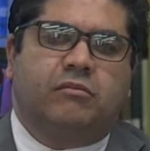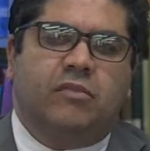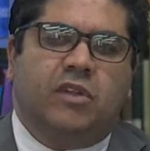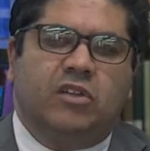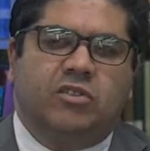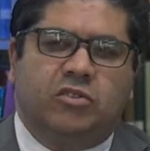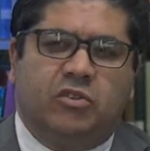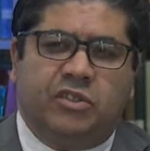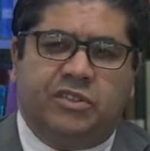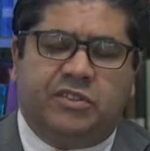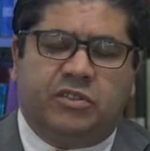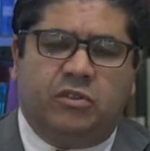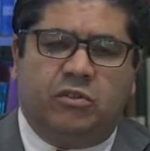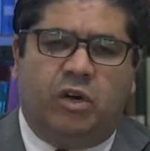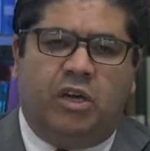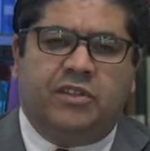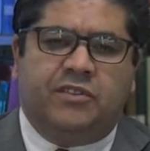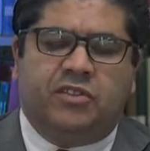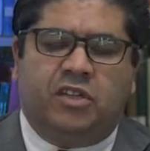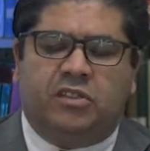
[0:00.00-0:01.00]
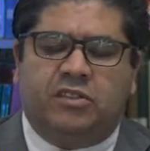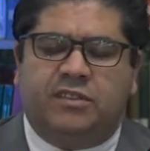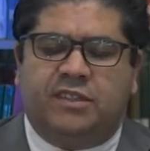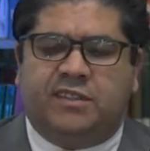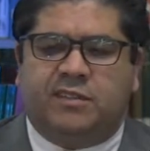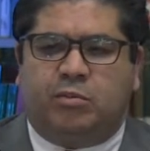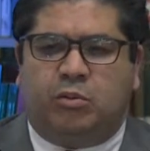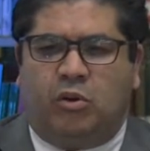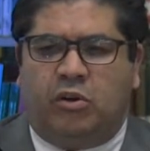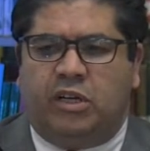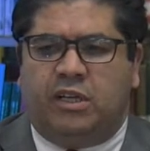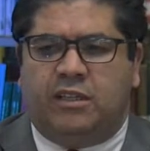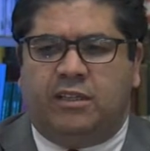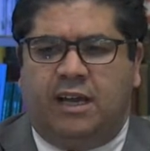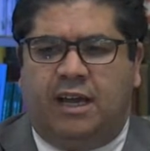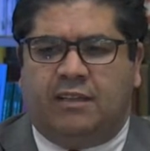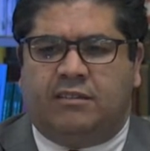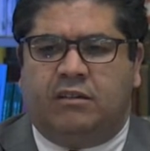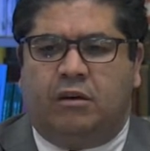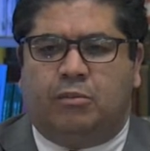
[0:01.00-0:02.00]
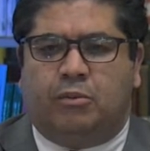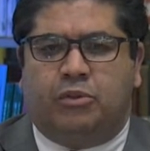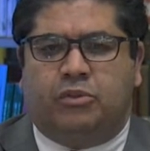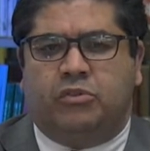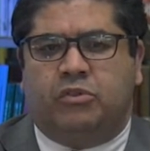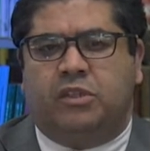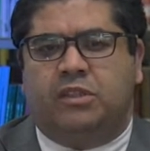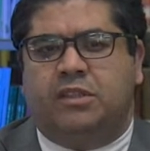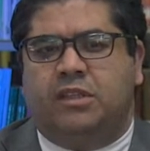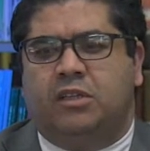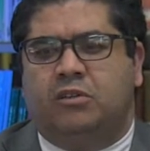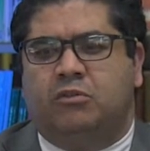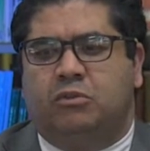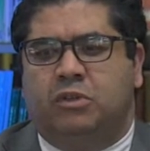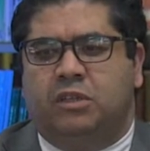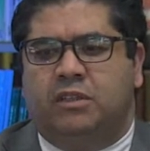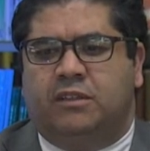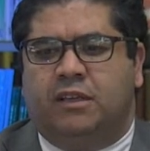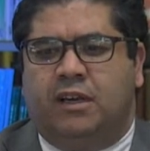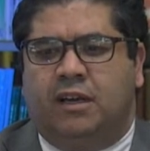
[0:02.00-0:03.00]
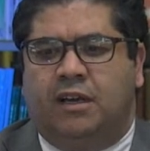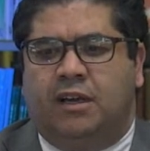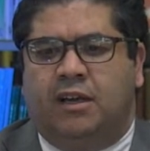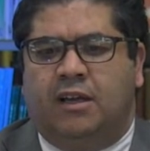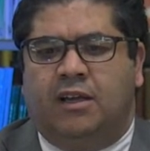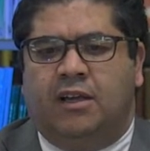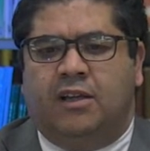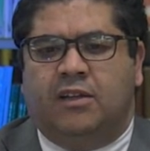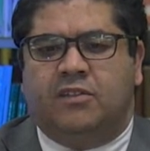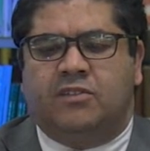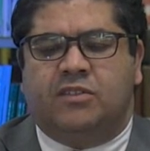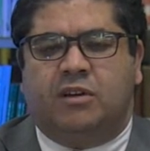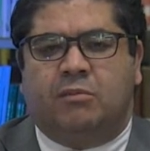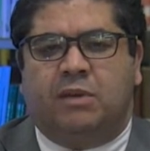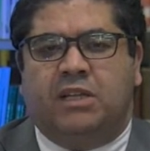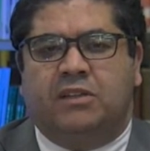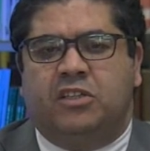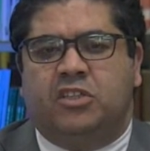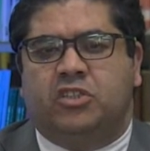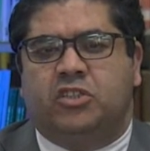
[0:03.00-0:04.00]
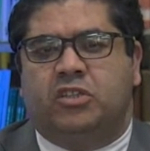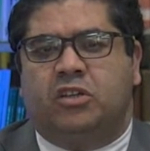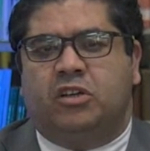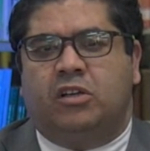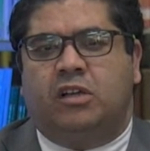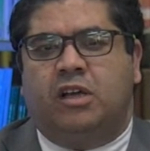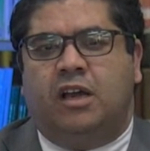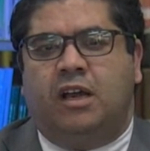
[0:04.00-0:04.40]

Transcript: So I started exploring that opportunity with some additional